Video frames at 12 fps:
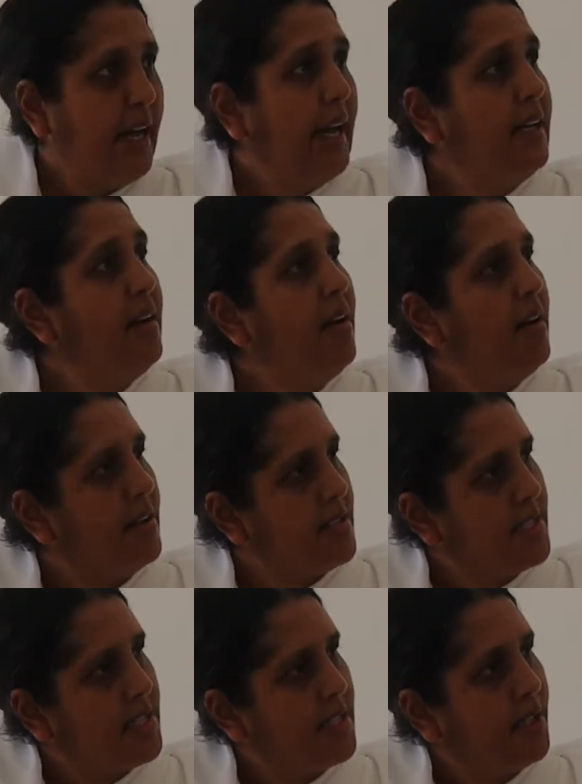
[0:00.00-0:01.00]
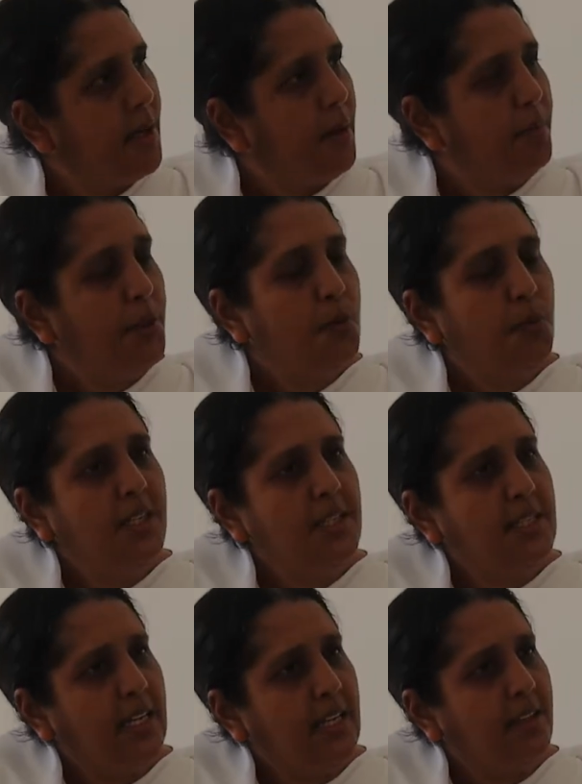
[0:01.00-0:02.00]
and lust. But
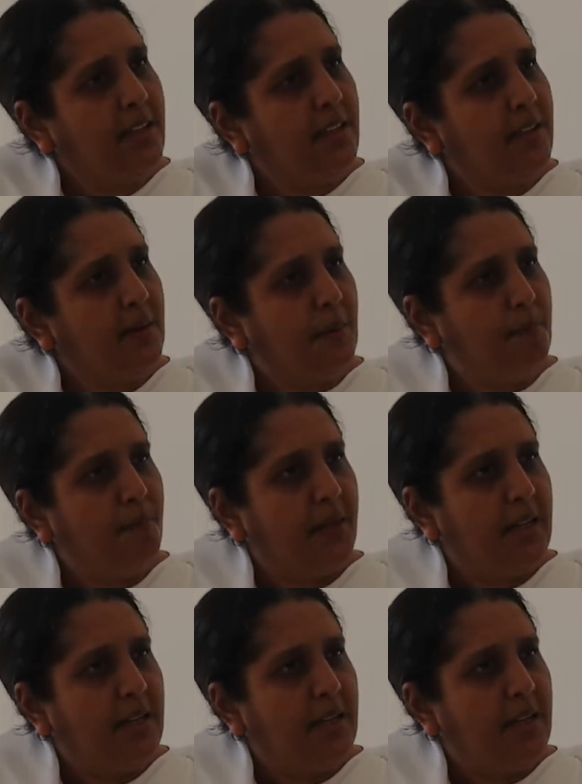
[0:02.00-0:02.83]
we take the